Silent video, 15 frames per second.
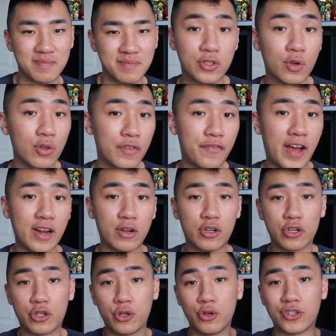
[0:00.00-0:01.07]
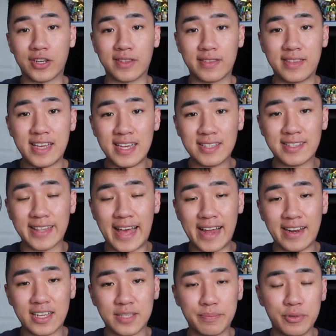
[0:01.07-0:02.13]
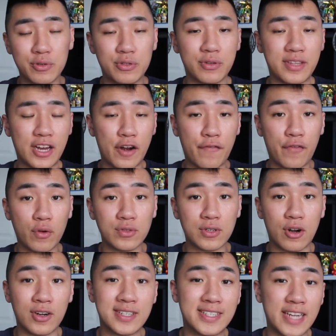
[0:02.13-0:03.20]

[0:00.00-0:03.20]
So the final conclusion, these Landnics Bluetooth earphones are